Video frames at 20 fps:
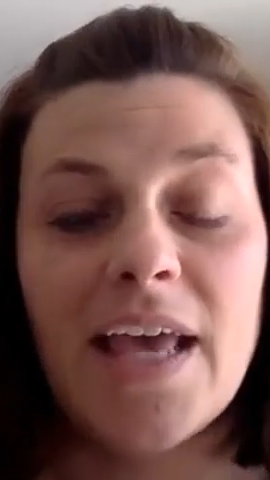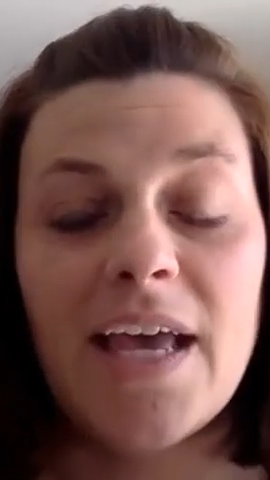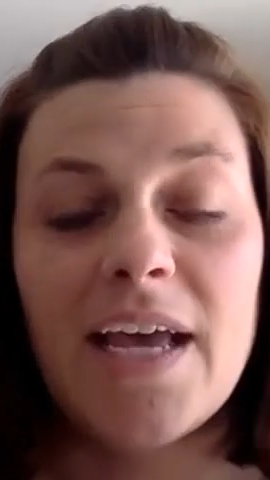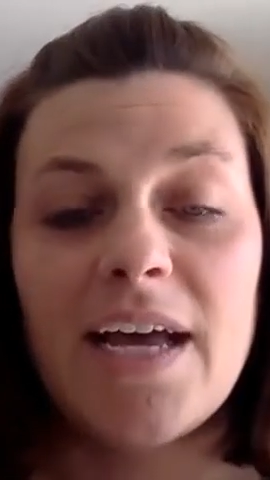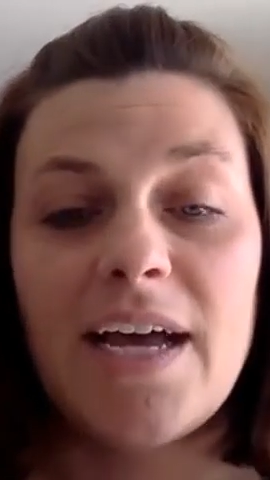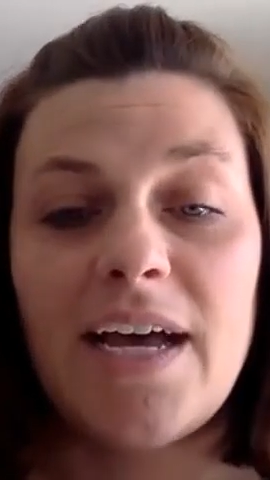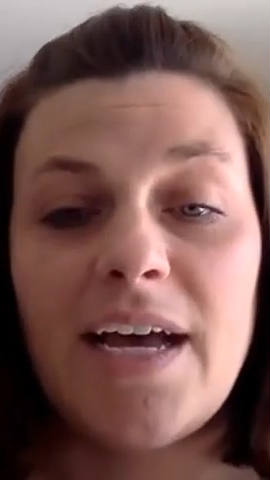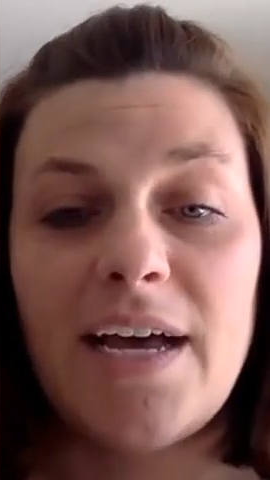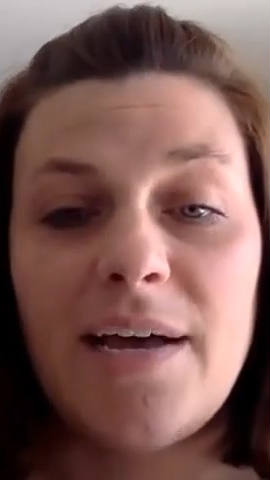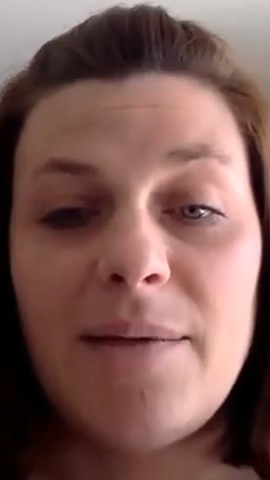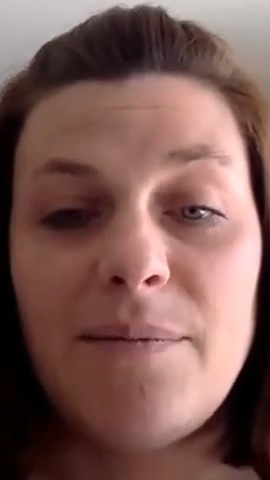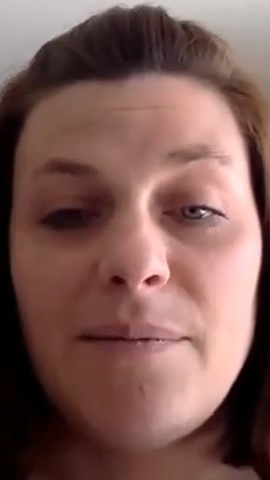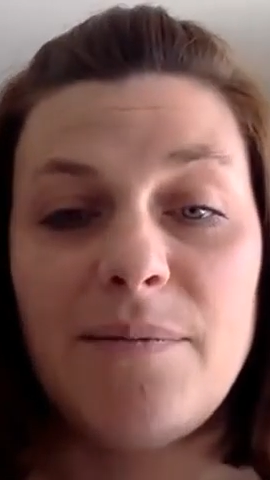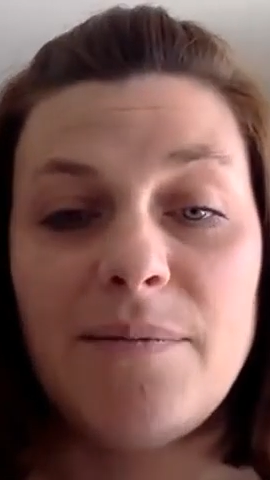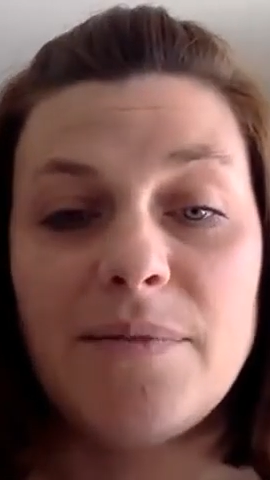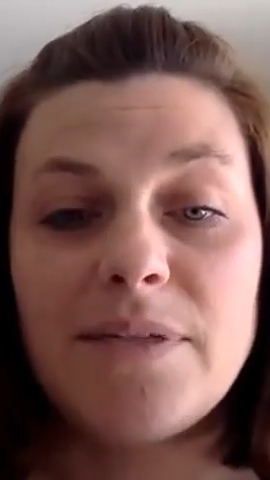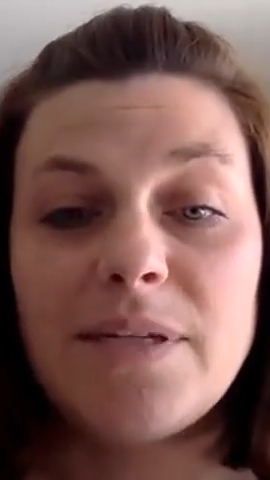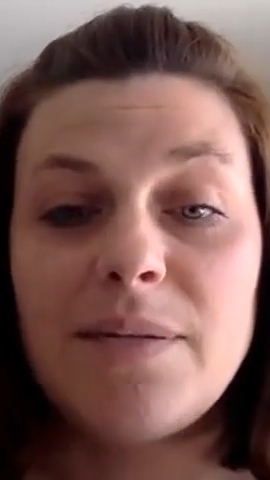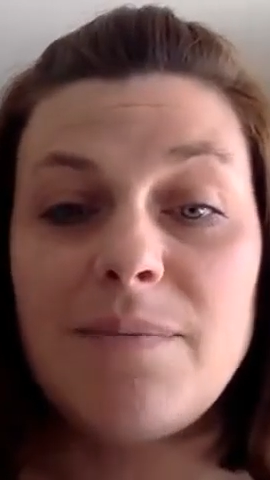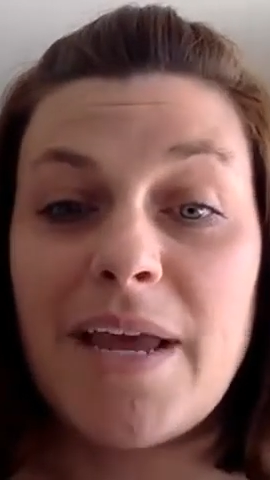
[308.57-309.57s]
to
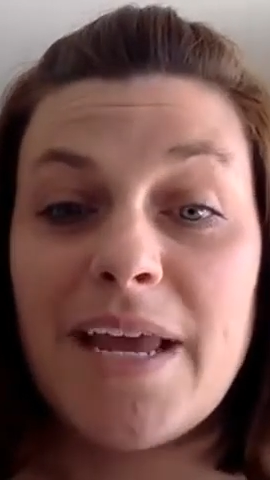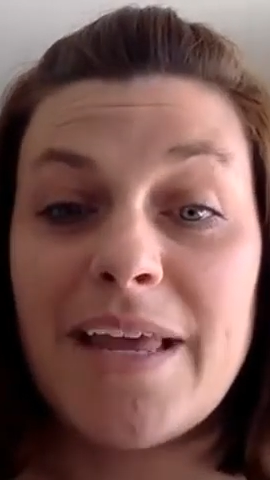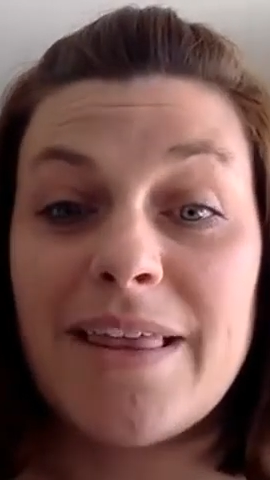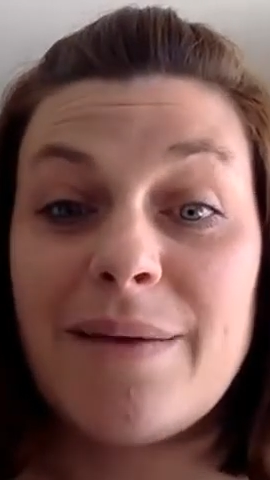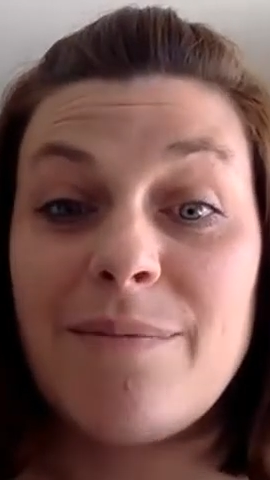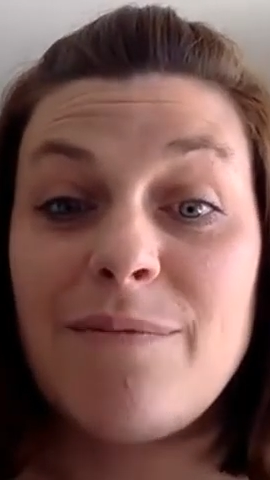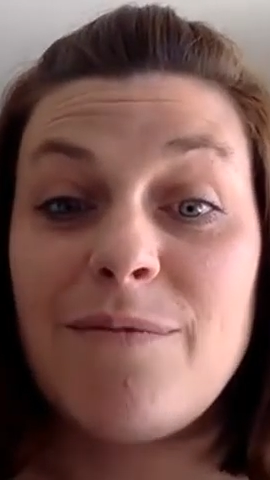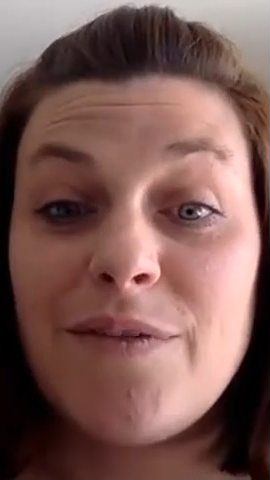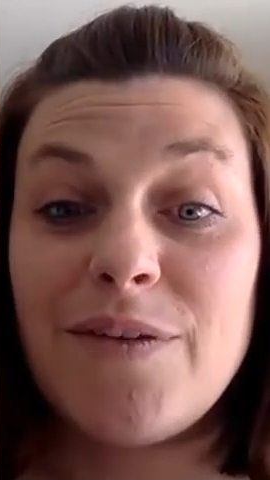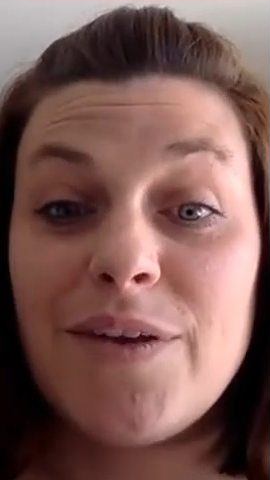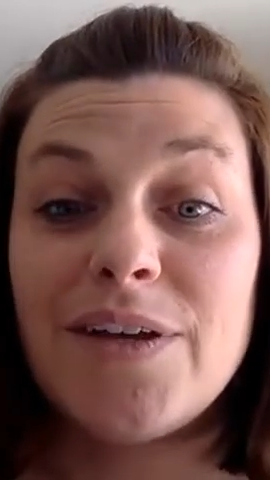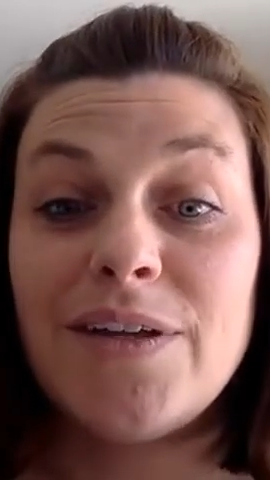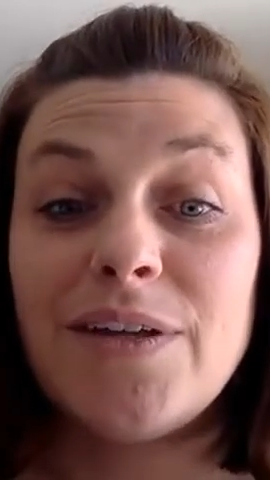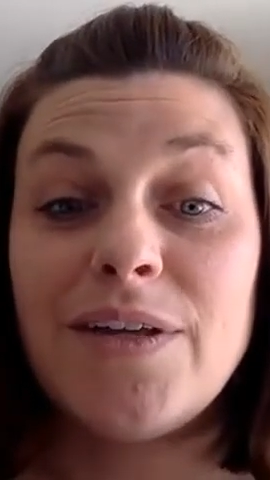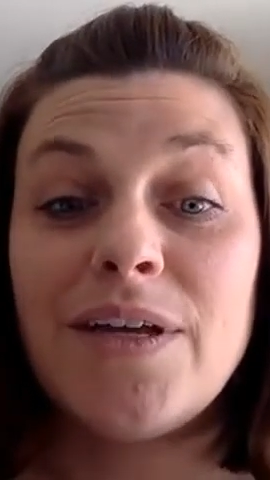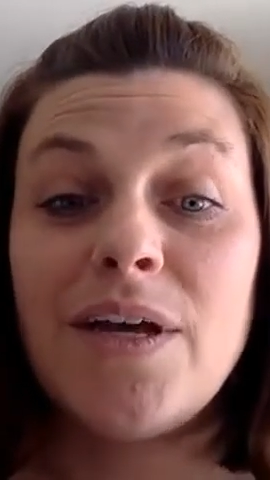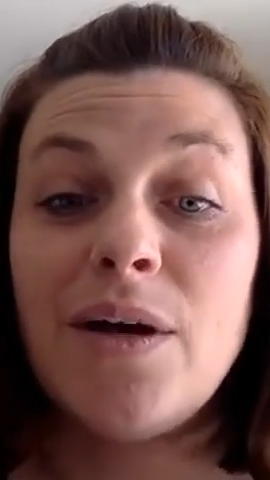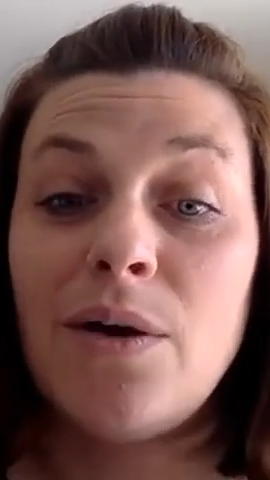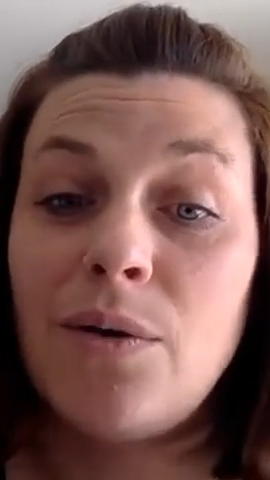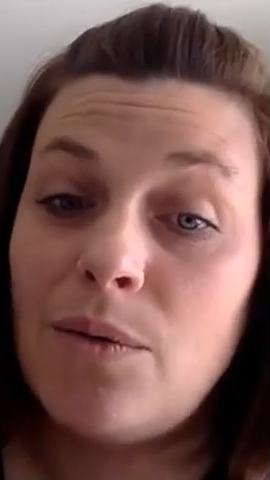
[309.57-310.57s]
make them feel
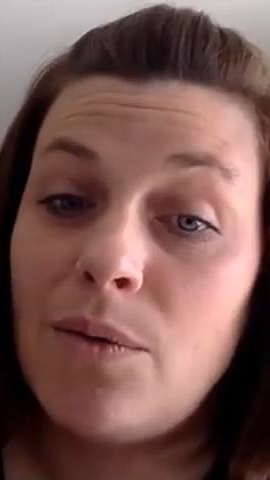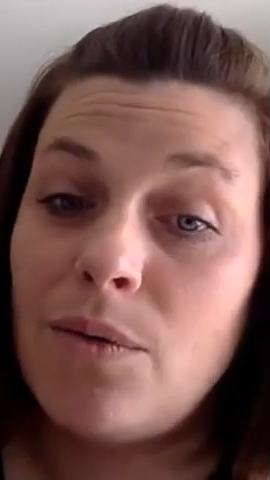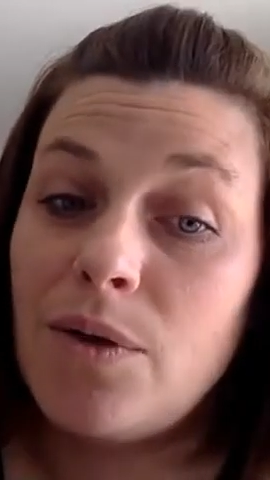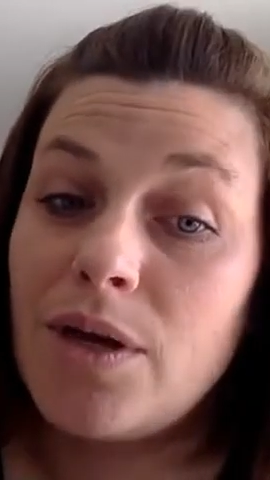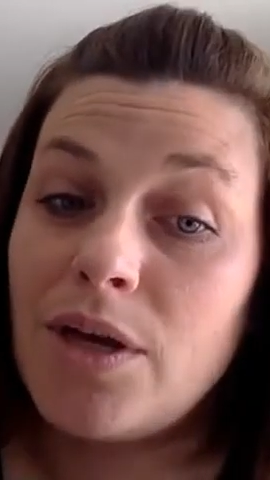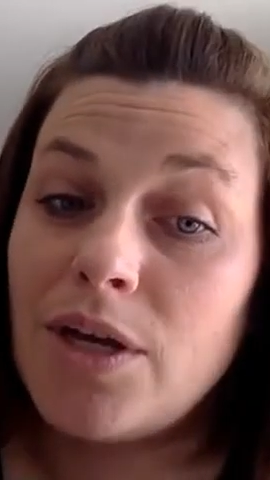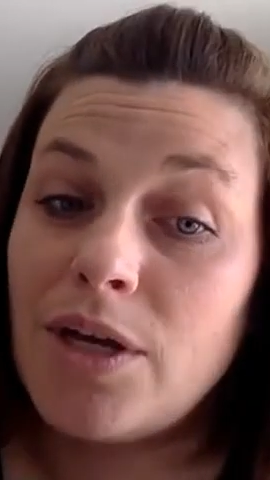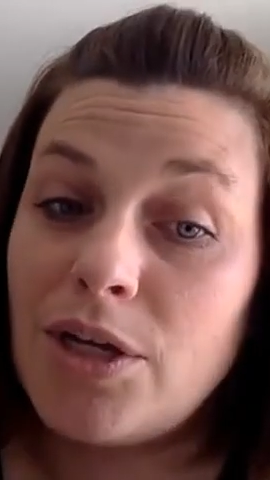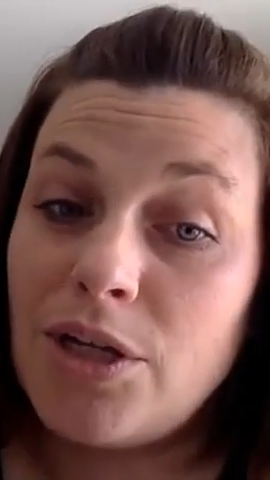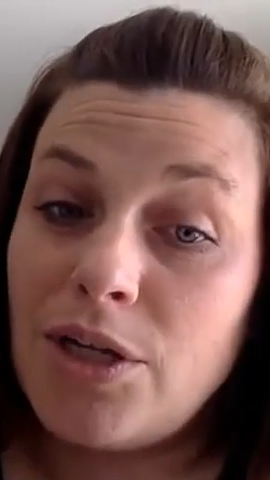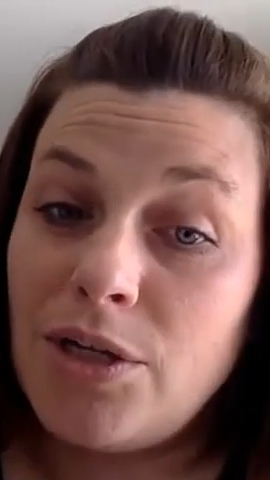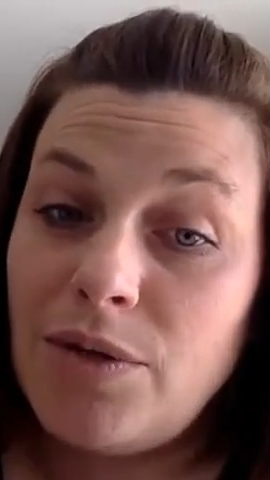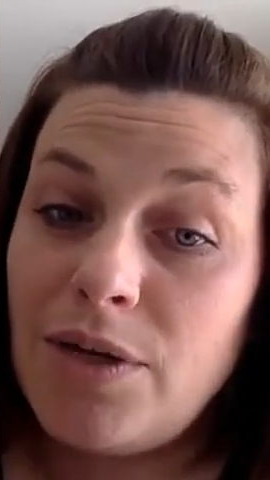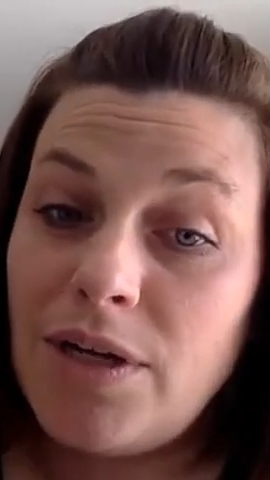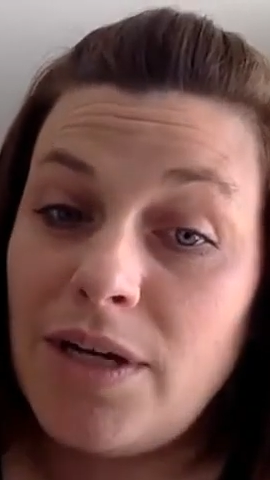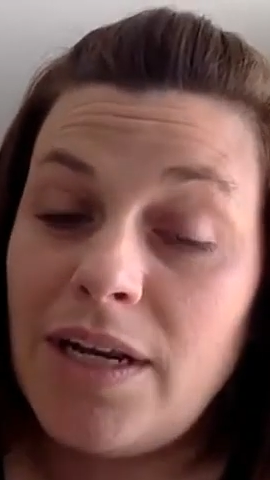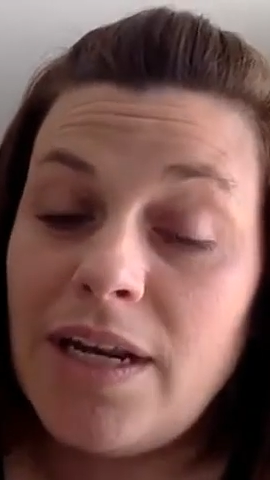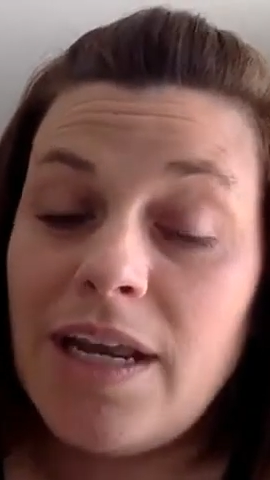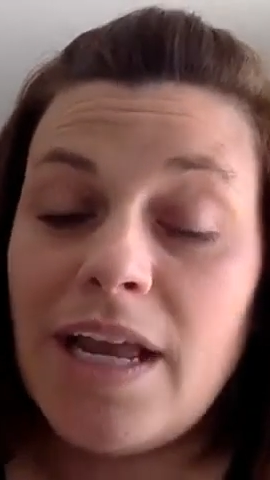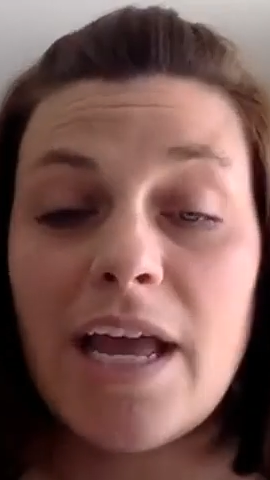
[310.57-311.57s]

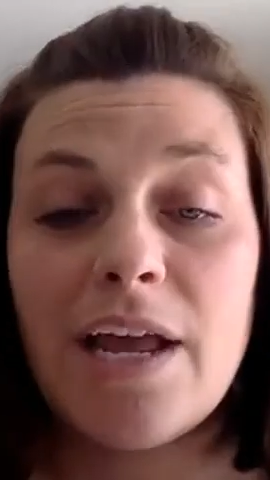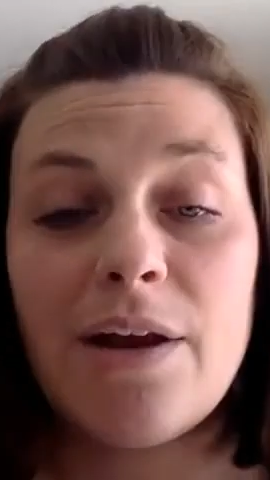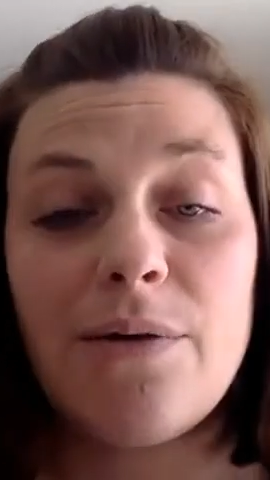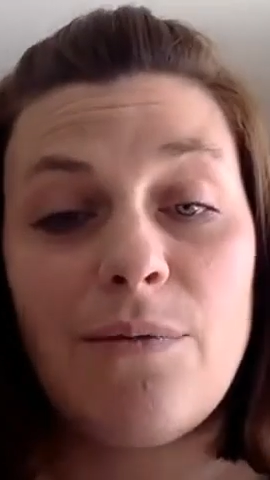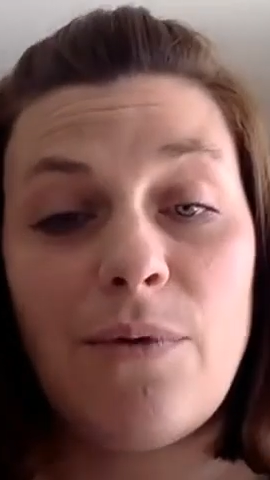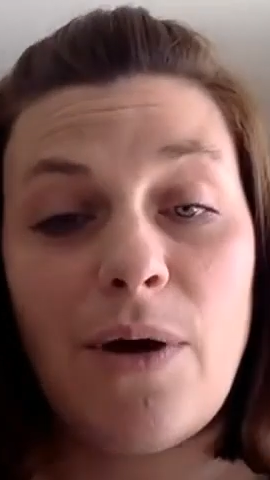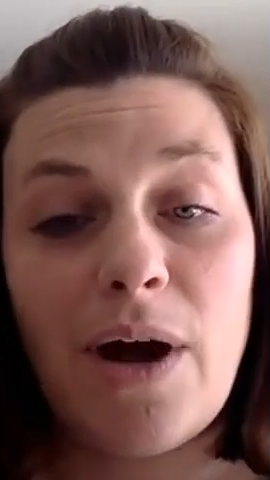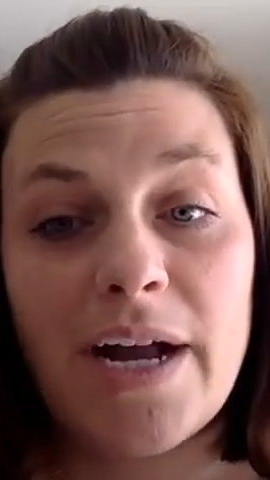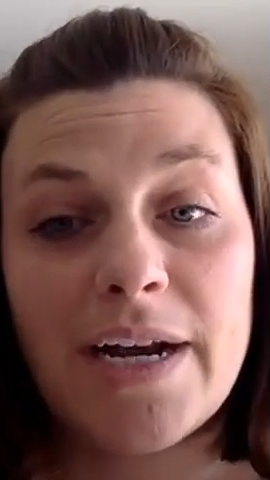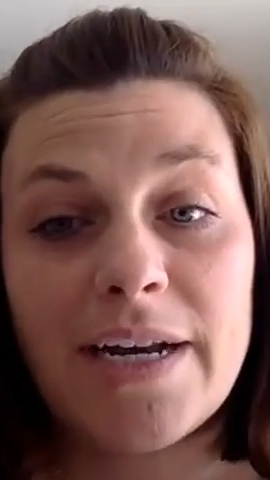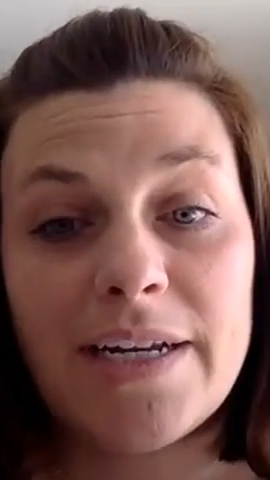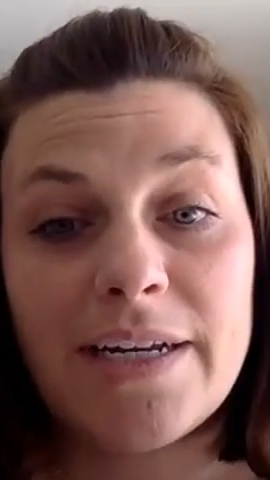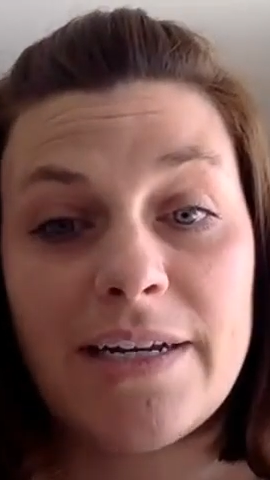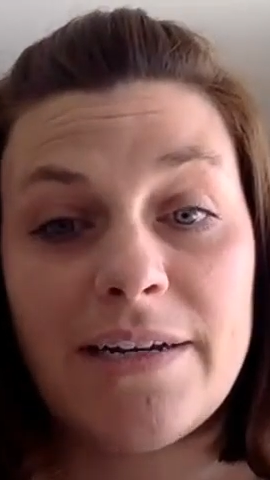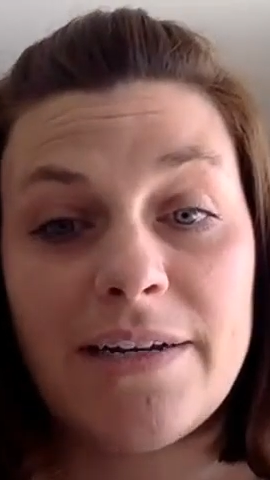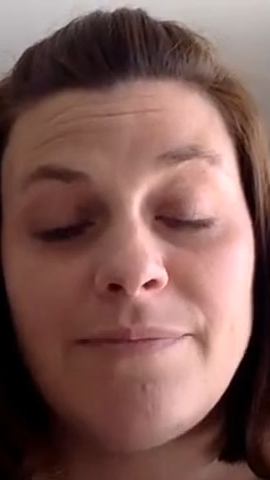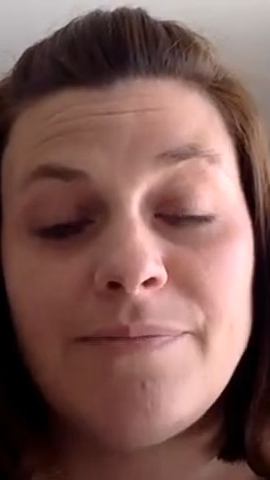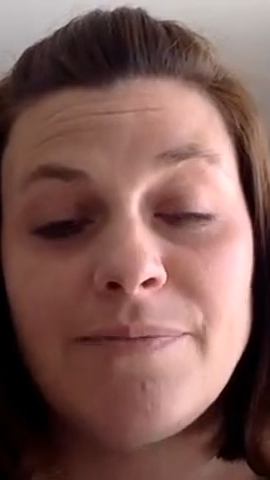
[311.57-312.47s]
included and wanted.